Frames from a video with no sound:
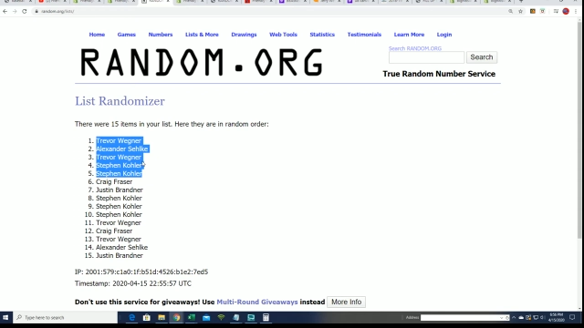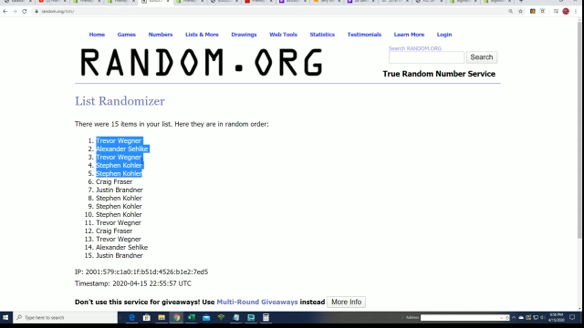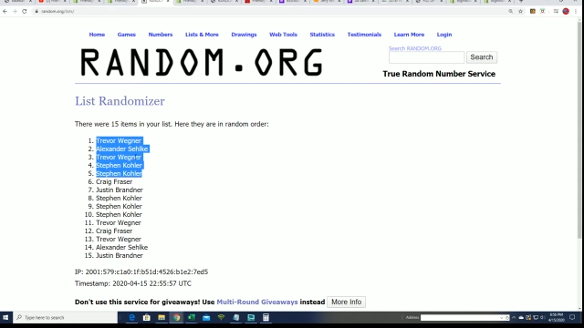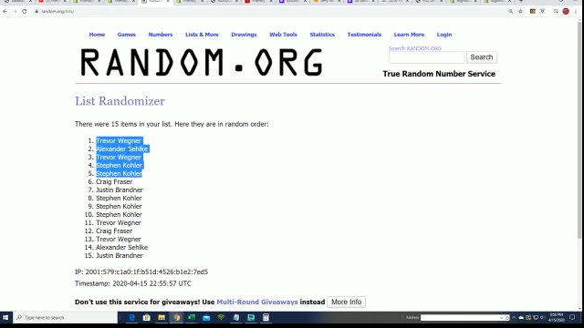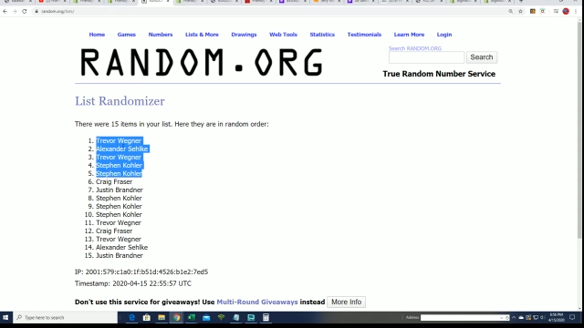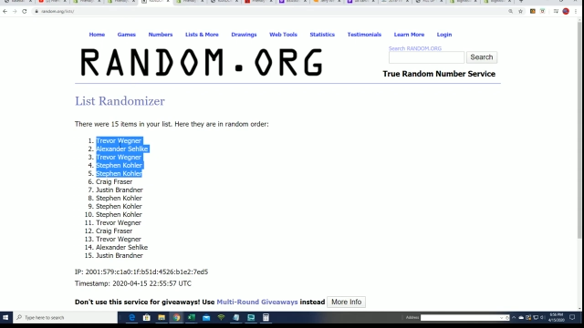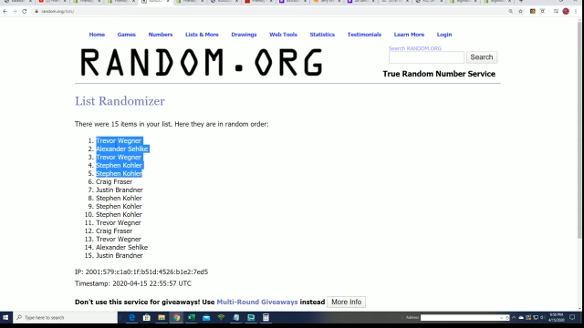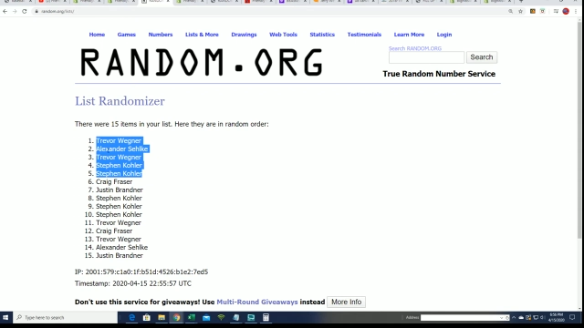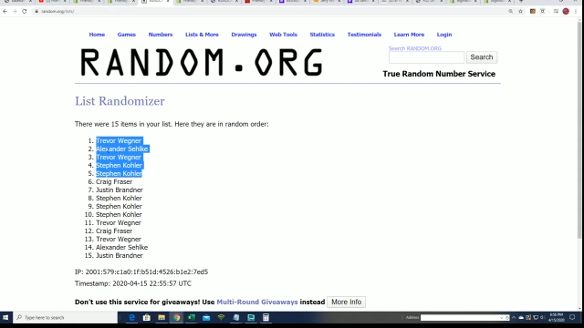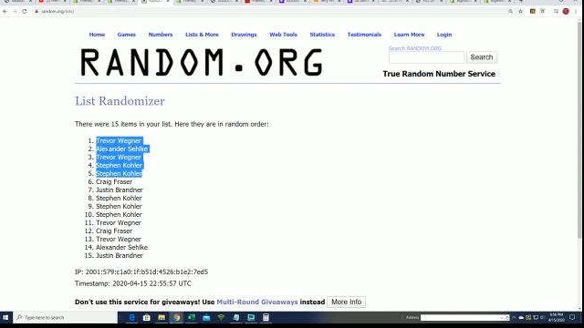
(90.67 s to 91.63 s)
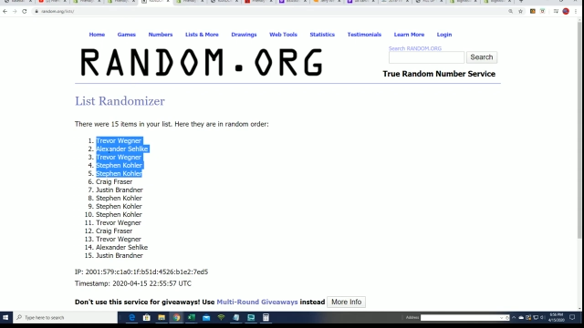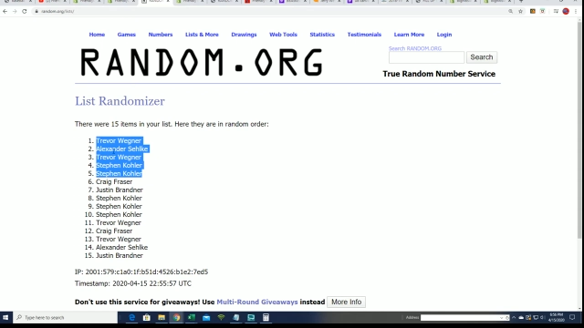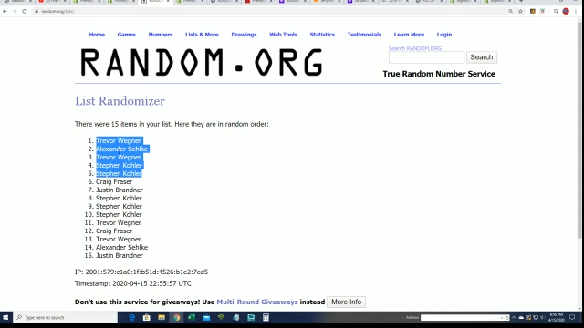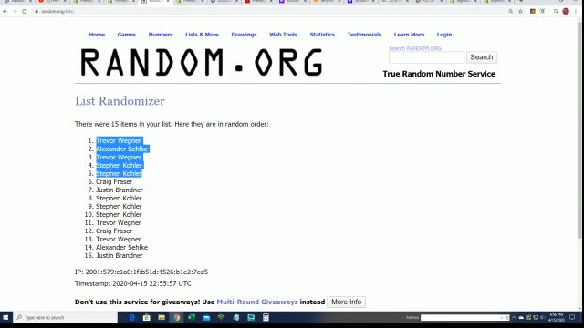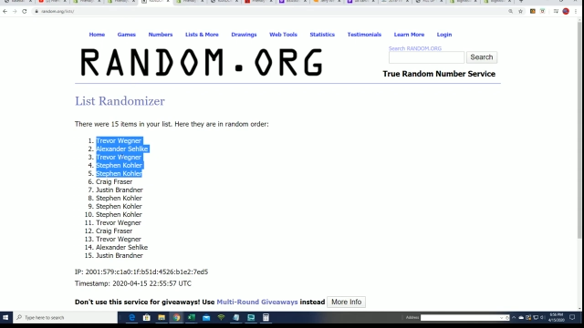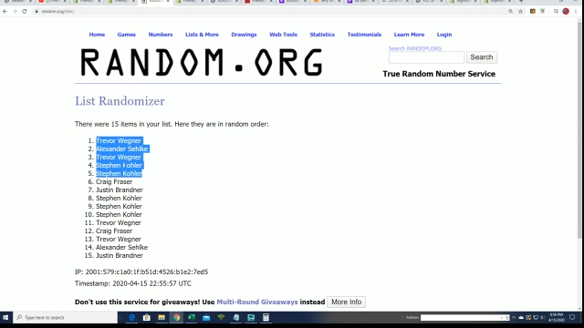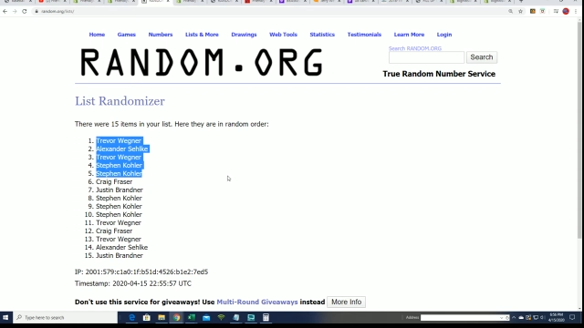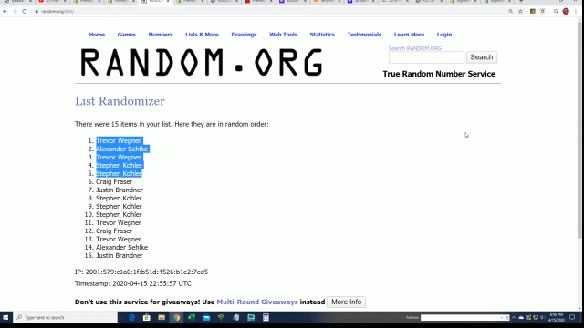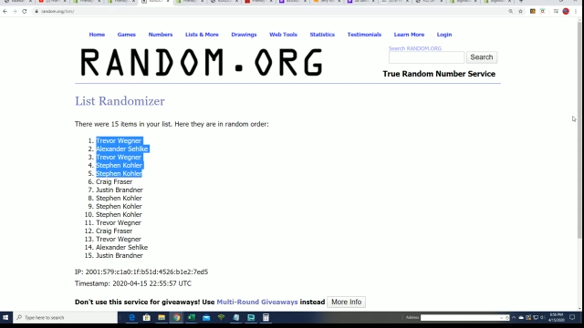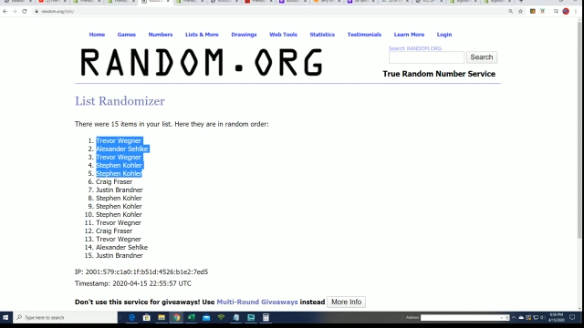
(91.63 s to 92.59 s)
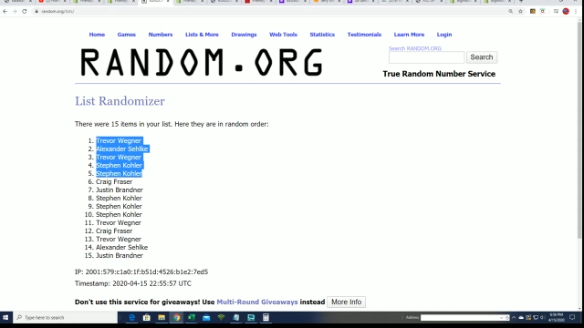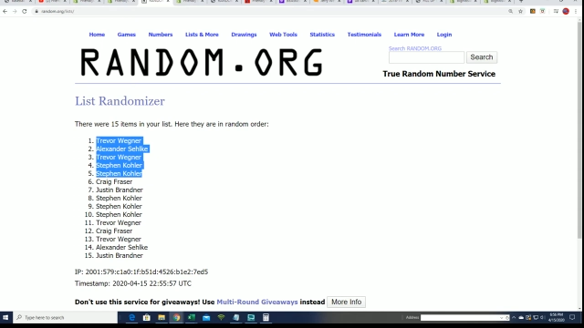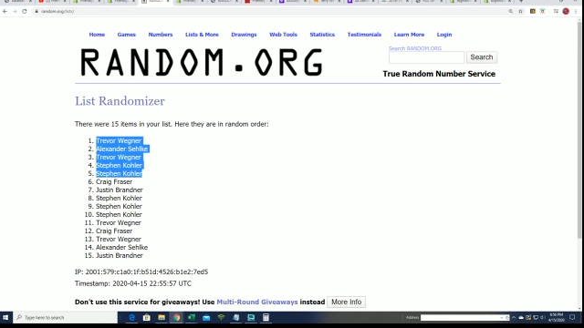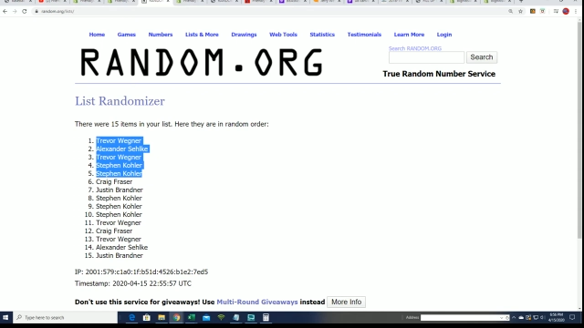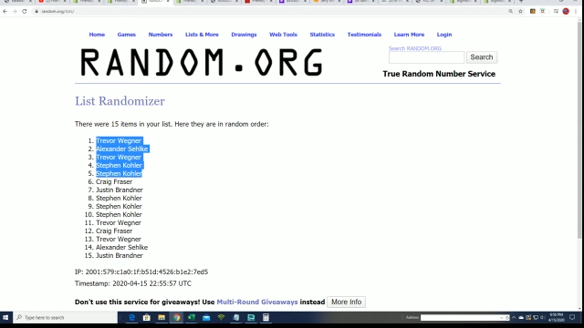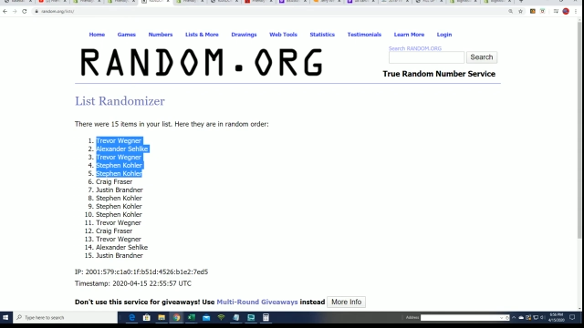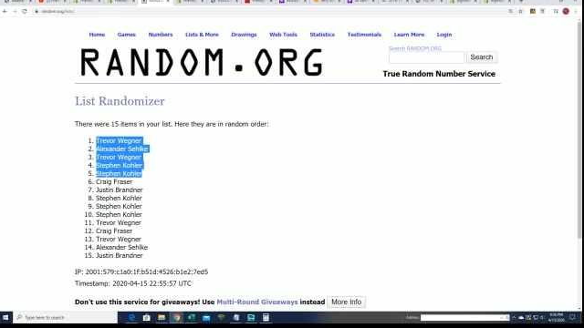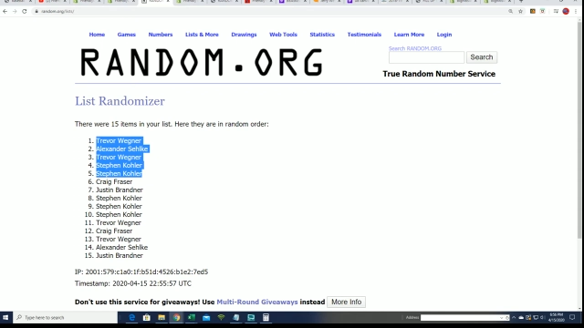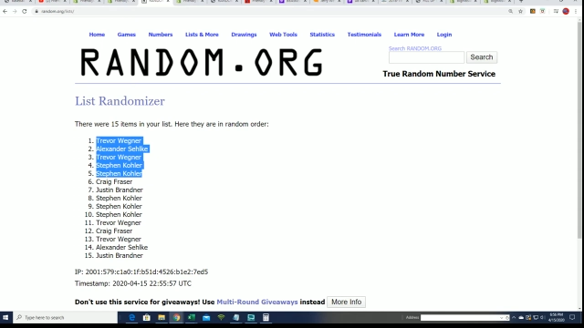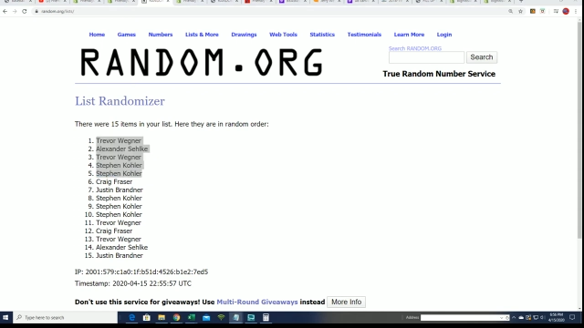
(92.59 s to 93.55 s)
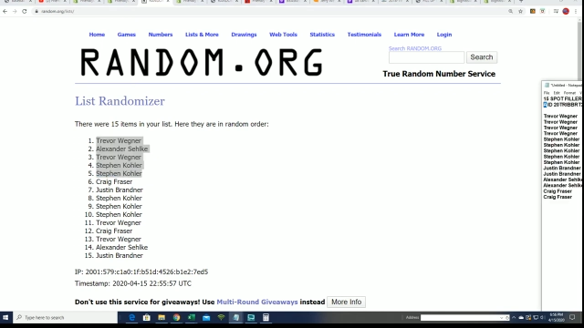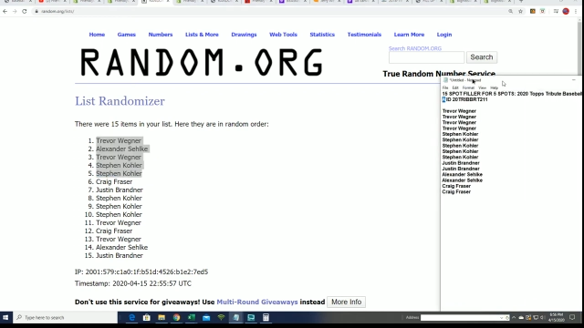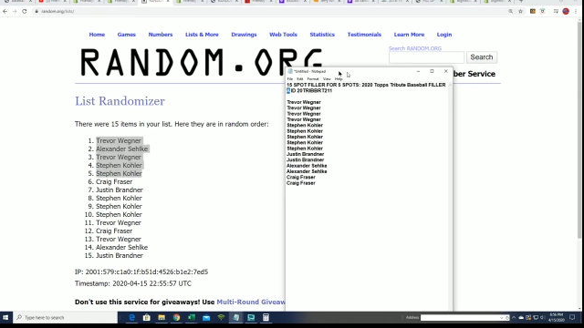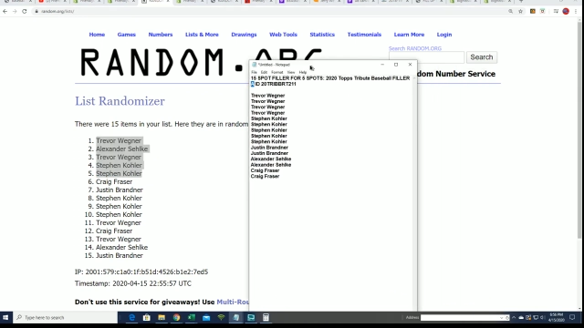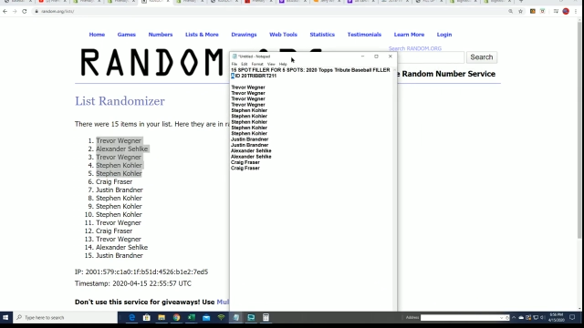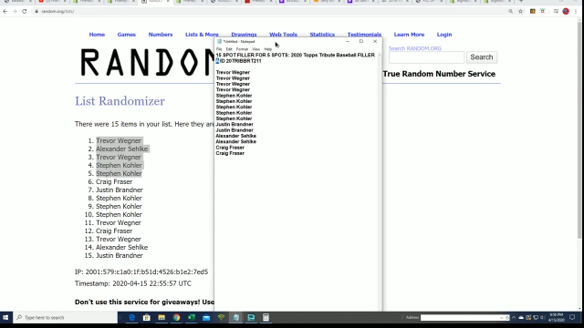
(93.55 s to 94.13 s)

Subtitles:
Nobody's mouth can be seen.